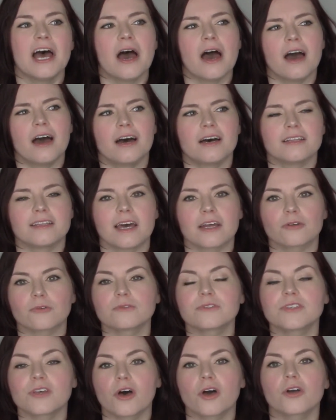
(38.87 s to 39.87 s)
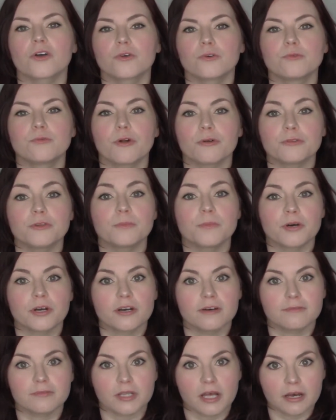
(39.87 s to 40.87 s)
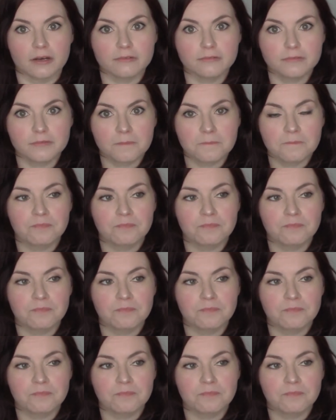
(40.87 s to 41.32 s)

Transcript: uh, that old song, Who Wrote the Book of Love?